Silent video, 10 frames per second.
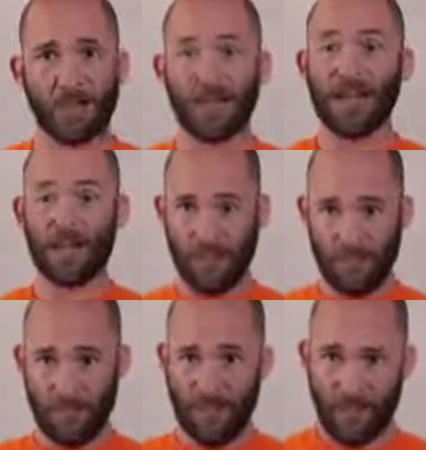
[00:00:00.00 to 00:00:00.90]

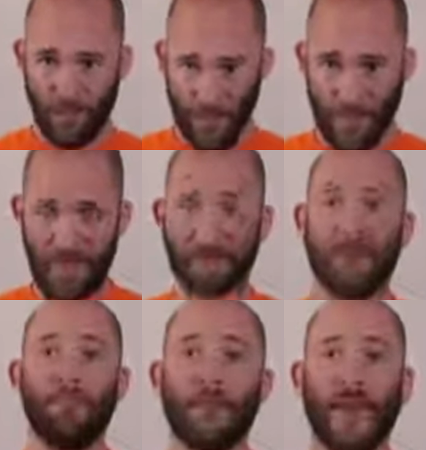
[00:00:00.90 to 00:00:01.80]
Like with this
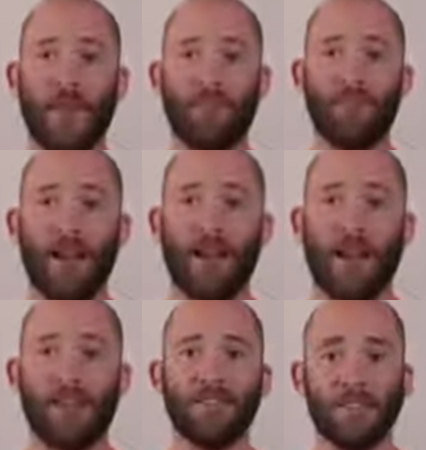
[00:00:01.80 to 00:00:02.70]
company,
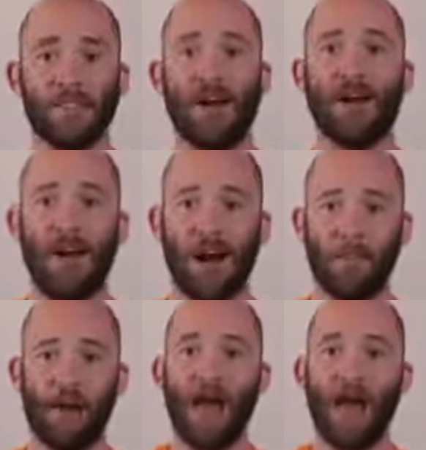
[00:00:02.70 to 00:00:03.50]
everymanit.com.